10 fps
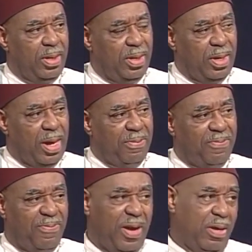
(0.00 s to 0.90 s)
can
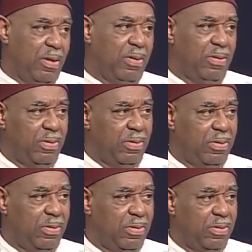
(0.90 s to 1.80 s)
fail
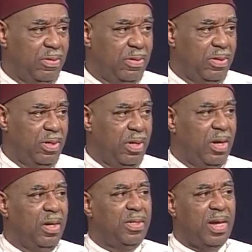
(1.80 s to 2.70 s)

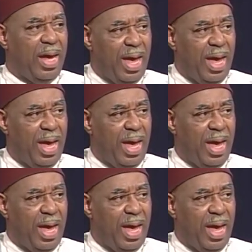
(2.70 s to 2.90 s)
to